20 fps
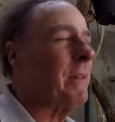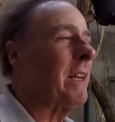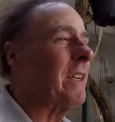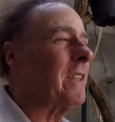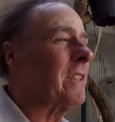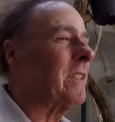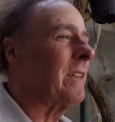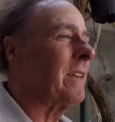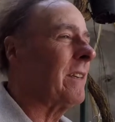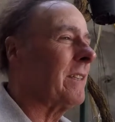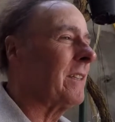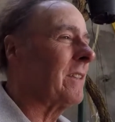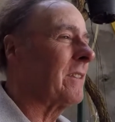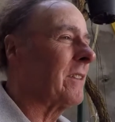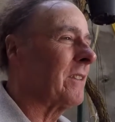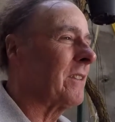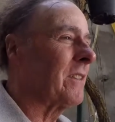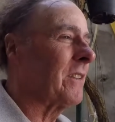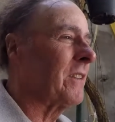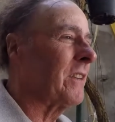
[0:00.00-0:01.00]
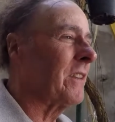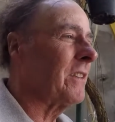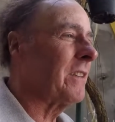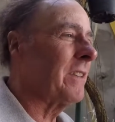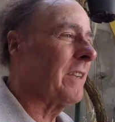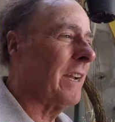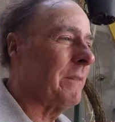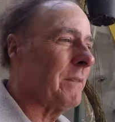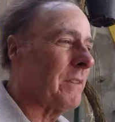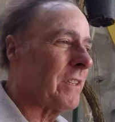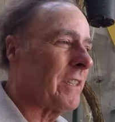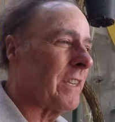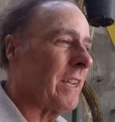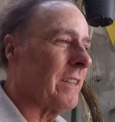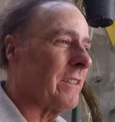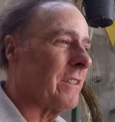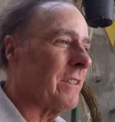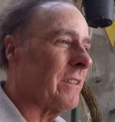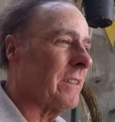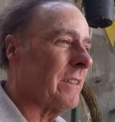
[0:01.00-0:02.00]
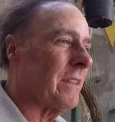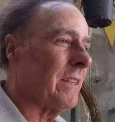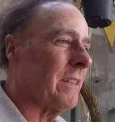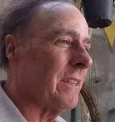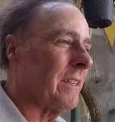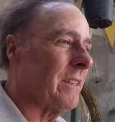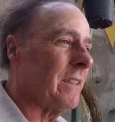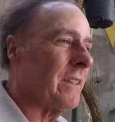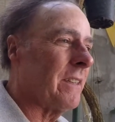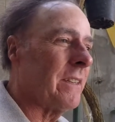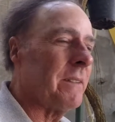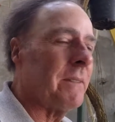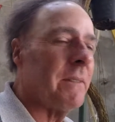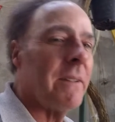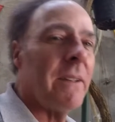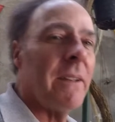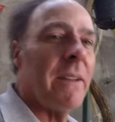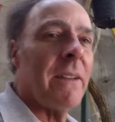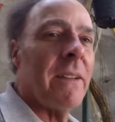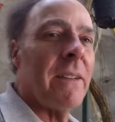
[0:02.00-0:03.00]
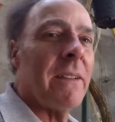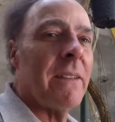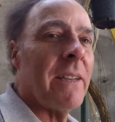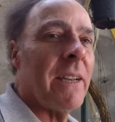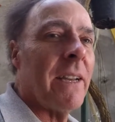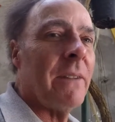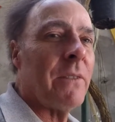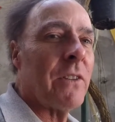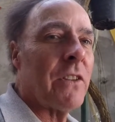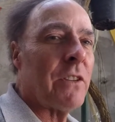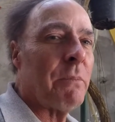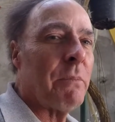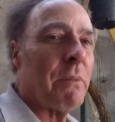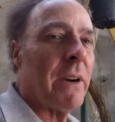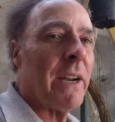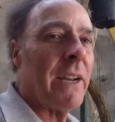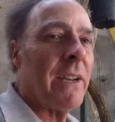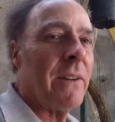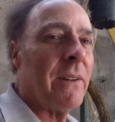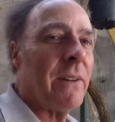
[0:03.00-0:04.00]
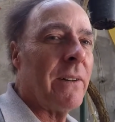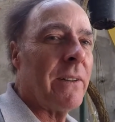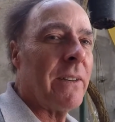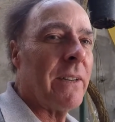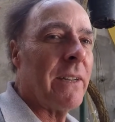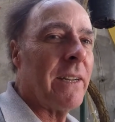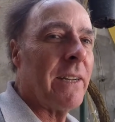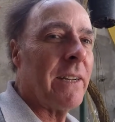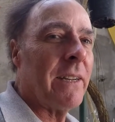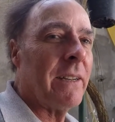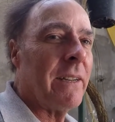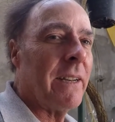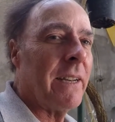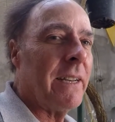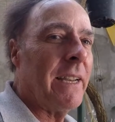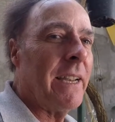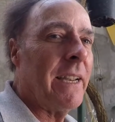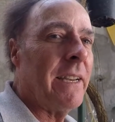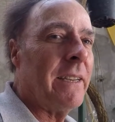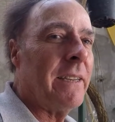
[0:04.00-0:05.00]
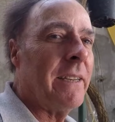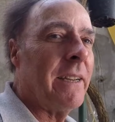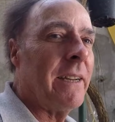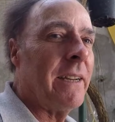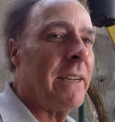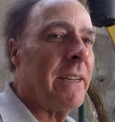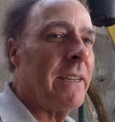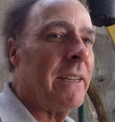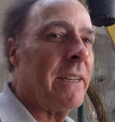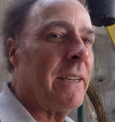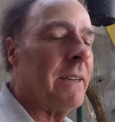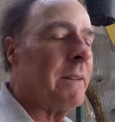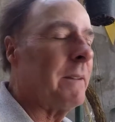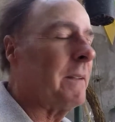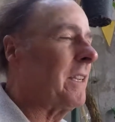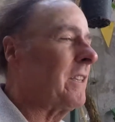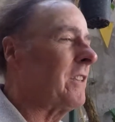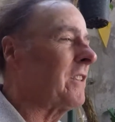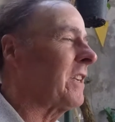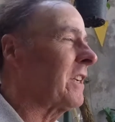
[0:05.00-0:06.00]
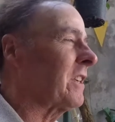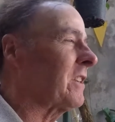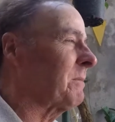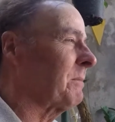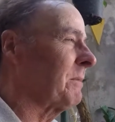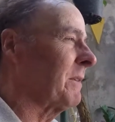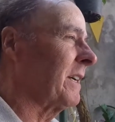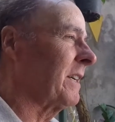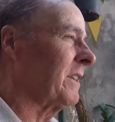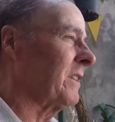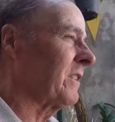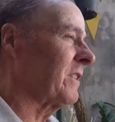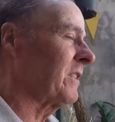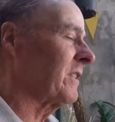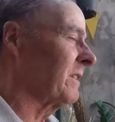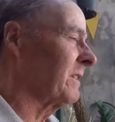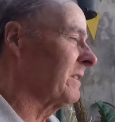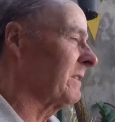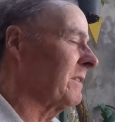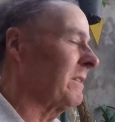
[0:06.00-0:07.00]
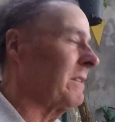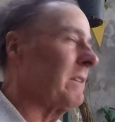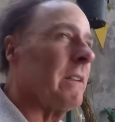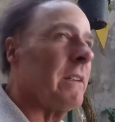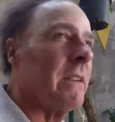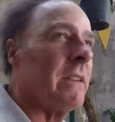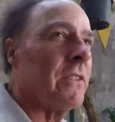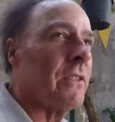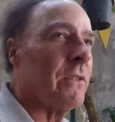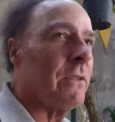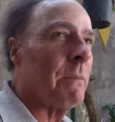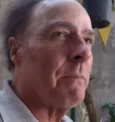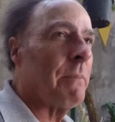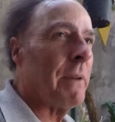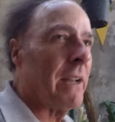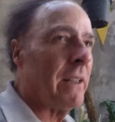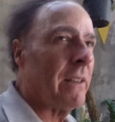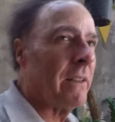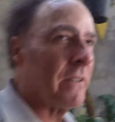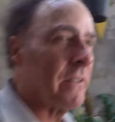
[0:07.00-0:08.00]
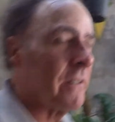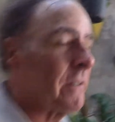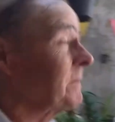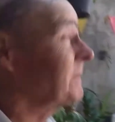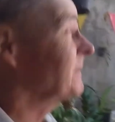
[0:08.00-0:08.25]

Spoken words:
place like this, I suggest you have to have a spray on, an insect spray, just as a repellent,